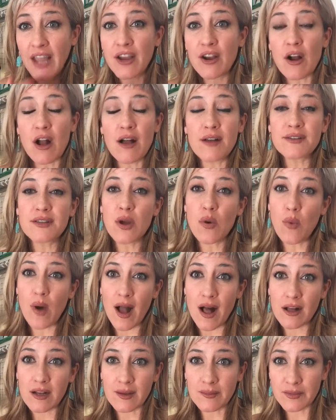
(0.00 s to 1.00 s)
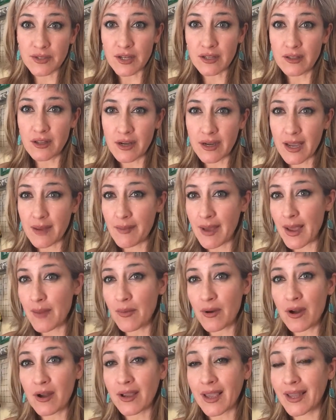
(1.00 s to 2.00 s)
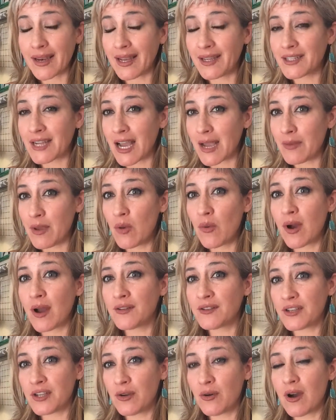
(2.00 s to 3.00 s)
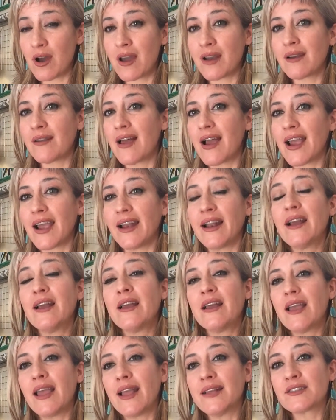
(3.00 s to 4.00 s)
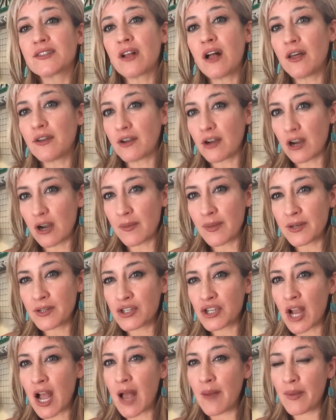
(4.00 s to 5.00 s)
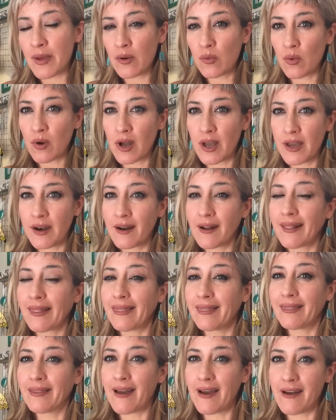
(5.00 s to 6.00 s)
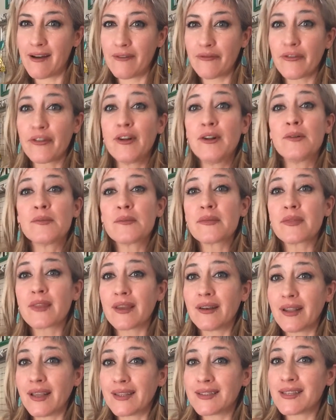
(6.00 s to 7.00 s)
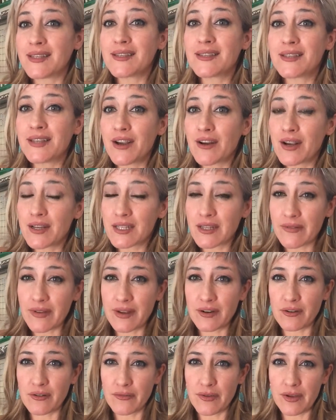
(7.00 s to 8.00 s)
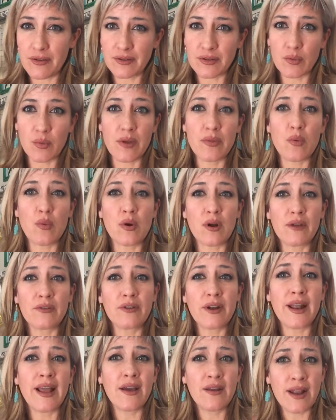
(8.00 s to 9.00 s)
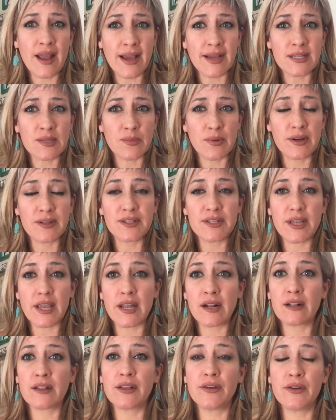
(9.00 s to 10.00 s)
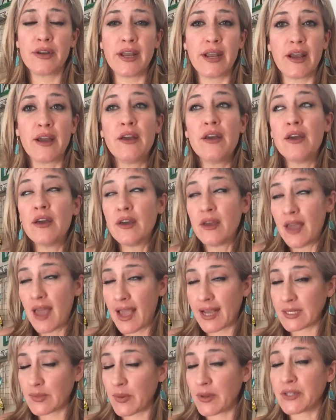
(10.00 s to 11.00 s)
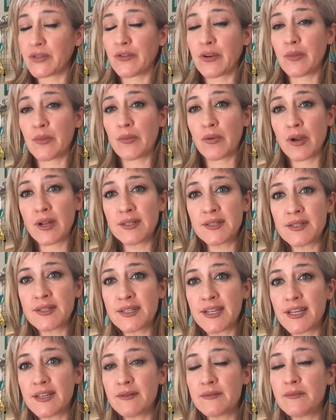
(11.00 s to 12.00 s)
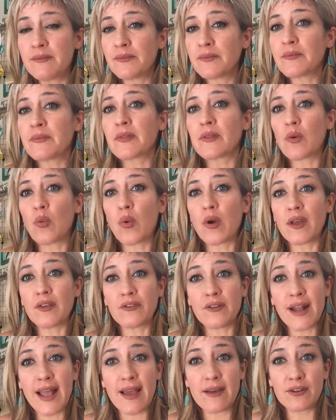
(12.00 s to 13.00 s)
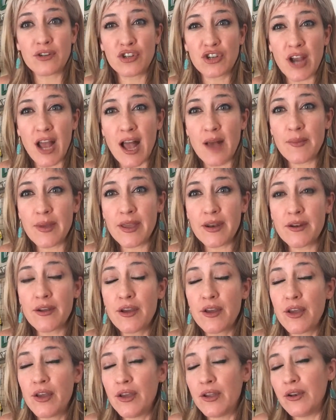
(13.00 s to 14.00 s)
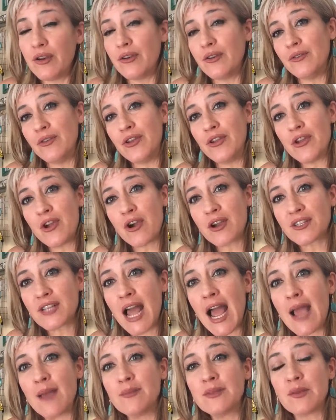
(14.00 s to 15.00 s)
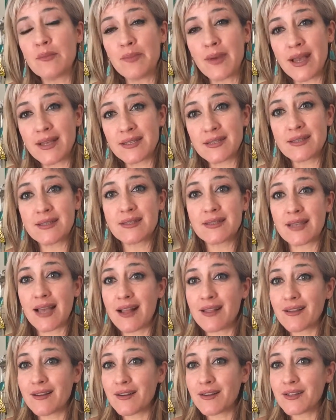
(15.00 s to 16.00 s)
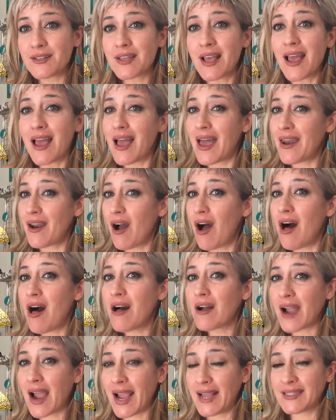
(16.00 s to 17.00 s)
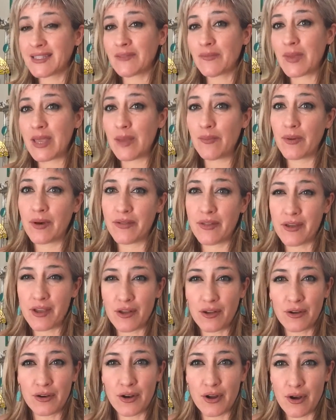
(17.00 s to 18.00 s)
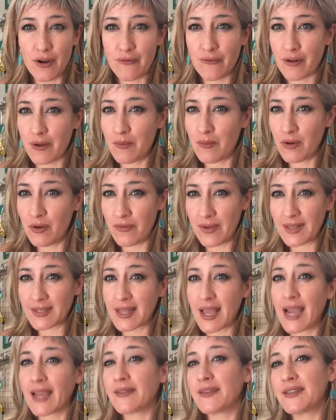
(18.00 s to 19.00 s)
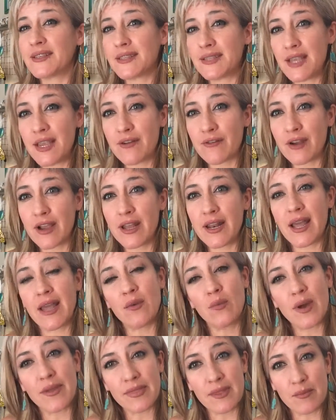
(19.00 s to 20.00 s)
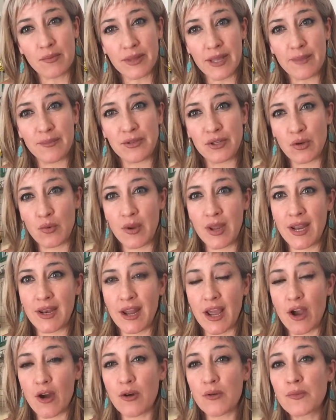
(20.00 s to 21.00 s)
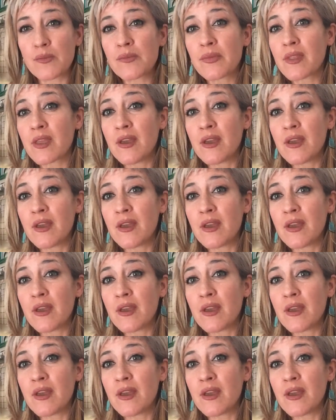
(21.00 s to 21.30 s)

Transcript: You're also welcome to look at my book anytime you want to online. It's called Urban Shaman 1 Love, and it's a series of interviews with world-renowned experts, including experts from Princeton, world-renowned shaman, New York Times bestsellers, and all kinds of people that you'll know from movies like The Secret and What the Bleep Do We Know.